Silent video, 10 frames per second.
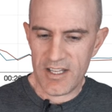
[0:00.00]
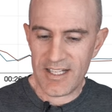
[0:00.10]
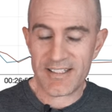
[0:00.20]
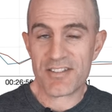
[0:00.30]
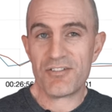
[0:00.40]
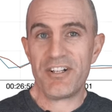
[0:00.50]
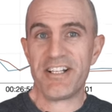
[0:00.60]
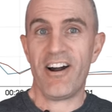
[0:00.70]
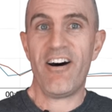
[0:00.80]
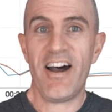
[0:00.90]
It doesn't
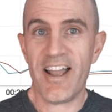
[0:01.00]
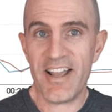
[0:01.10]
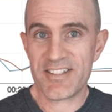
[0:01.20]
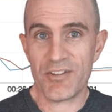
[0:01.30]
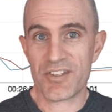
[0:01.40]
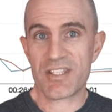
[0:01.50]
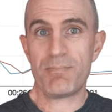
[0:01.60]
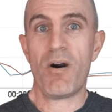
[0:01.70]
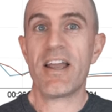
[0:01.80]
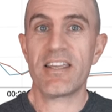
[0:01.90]
read higher, it's not
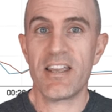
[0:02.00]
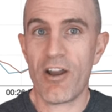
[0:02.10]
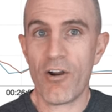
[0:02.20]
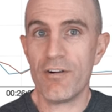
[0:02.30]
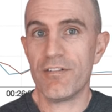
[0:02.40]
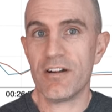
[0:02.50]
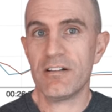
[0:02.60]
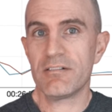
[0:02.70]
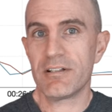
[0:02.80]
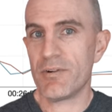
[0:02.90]
spiking
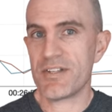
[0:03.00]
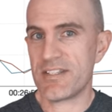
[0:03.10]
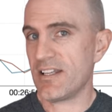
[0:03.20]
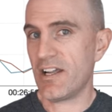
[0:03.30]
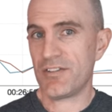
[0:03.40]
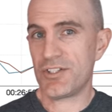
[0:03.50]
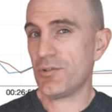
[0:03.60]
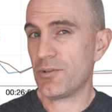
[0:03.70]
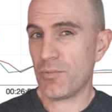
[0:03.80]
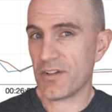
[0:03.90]
over. We were seeing over
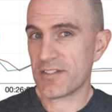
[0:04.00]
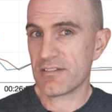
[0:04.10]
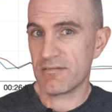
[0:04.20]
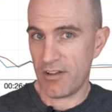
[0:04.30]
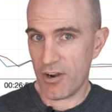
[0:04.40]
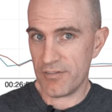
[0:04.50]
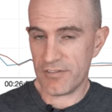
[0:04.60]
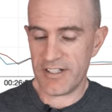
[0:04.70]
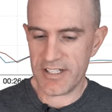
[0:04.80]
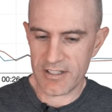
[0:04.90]
200 watts
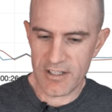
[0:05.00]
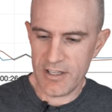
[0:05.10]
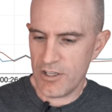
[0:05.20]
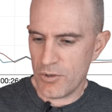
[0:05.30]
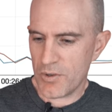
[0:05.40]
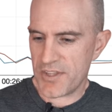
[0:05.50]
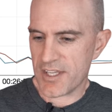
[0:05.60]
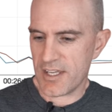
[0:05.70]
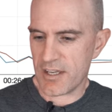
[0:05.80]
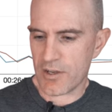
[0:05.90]
overreading with the
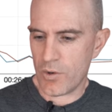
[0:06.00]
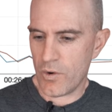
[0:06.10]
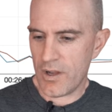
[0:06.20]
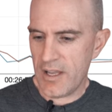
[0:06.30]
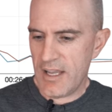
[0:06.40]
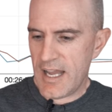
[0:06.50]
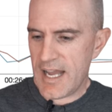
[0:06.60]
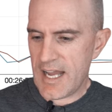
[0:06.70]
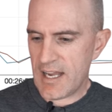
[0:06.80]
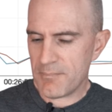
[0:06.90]
Kickr Core,
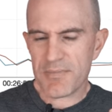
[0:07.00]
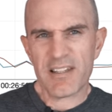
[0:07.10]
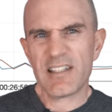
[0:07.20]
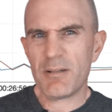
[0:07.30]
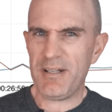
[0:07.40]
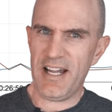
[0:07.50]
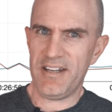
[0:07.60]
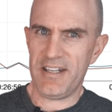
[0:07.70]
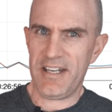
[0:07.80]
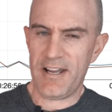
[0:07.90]
a uh, little bit
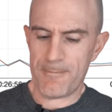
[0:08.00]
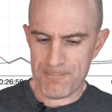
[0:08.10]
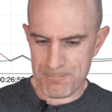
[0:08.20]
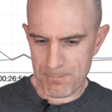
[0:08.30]
under now.